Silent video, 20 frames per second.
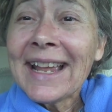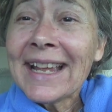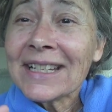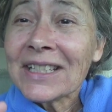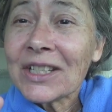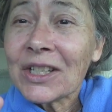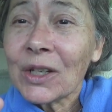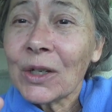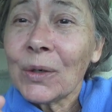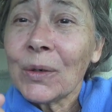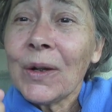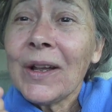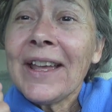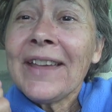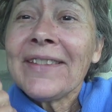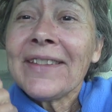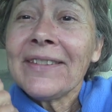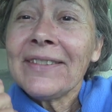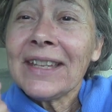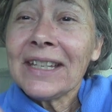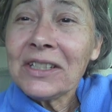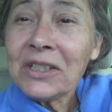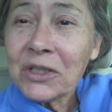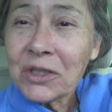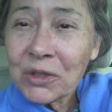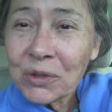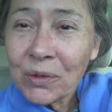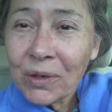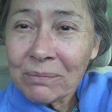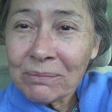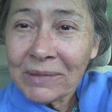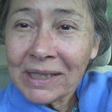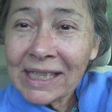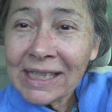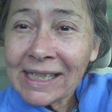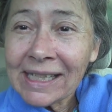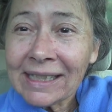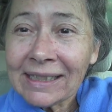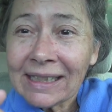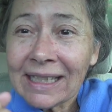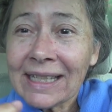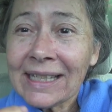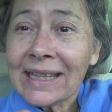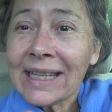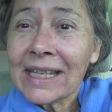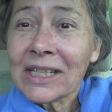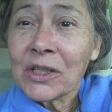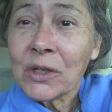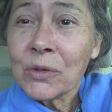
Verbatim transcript: And so the thing to do immediately that